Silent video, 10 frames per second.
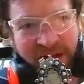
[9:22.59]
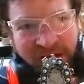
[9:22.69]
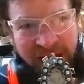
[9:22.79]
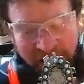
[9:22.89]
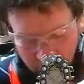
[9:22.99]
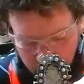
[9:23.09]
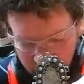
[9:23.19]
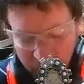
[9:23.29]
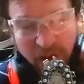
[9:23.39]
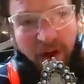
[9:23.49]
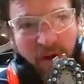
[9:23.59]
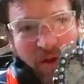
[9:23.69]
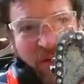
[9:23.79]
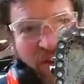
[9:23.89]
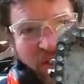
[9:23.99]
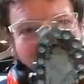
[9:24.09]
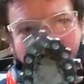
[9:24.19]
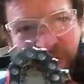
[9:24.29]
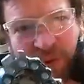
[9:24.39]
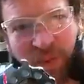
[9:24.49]
Now,
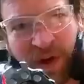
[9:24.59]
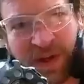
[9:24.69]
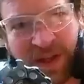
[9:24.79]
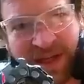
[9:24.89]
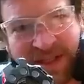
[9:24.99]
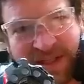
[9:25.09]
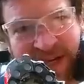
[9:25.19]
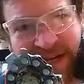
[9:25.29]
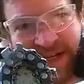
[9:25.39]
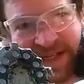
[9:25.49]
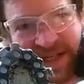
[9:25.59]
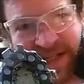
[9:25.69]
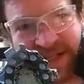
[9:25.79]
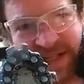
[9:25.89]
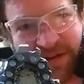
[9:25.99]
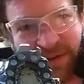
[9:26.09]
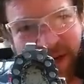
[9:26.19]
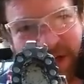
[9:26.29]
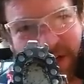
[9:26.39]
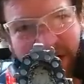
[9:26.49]
the one thing to take into
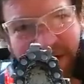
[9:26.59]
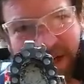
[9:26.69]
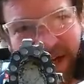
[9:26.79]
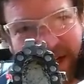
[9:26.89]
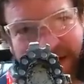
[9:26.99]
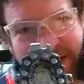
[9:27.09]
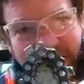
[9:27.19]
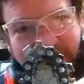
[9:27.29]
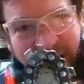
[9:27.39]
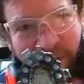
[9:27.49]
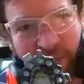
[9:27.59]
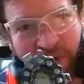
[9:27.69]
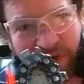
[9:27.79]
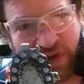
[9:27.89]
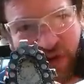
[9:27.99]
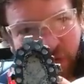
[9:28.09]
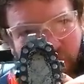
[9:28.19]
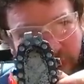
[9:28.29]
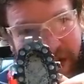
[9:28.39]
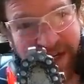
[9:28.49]
consideration is that works
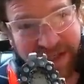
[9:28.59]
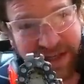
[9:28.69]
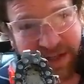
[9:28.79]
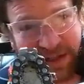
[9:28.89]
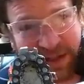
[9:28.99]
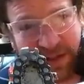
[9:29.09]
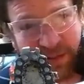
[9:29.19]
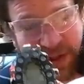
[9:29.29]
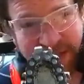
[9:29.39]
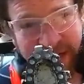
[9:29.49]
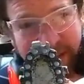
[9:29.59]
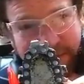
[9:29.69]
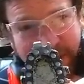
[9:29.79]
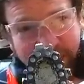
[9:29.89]
great with a dime tip.